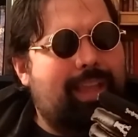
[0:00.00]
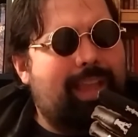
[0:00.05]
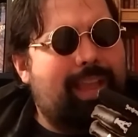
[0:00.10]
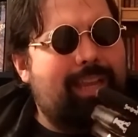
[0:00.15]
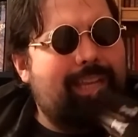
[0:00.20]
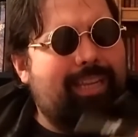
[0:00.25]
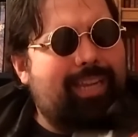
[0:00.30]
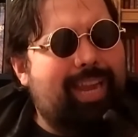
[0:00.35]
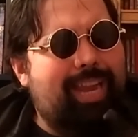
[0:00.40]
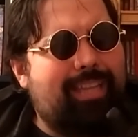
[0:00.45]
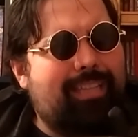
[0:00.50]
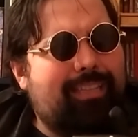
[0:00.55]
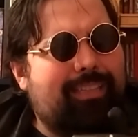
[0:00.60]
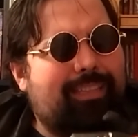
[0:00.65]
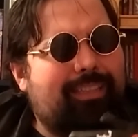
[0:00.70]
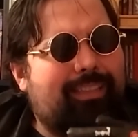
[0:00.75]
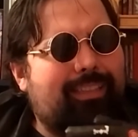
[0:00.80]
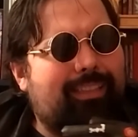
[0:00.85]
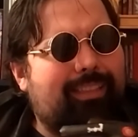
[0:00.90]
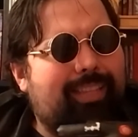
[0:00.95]
And yet
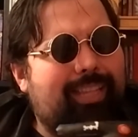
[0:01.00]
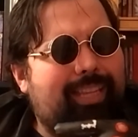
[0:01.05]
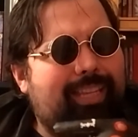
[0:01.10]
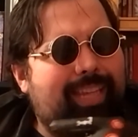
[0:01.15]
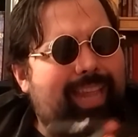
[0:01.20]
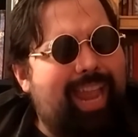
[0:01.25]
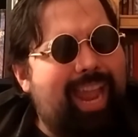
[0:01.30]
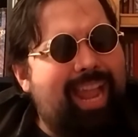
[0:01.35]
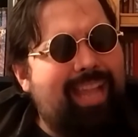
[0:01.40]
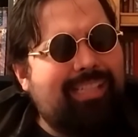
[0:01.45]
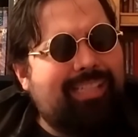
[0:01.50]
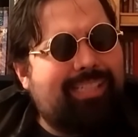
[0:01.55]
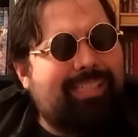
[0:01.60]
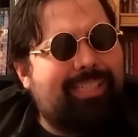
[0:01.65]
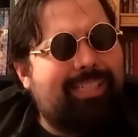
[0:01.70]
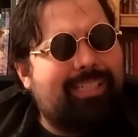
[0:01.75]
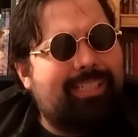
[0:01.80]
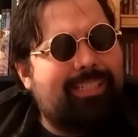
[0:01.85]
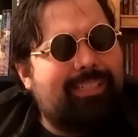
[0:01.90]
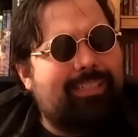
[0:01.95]
they
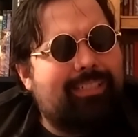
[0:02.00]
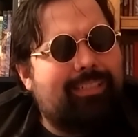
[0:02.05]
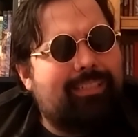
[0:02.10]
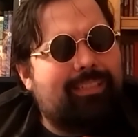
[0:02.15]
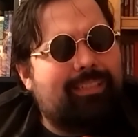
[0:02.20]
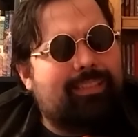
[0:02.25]
casted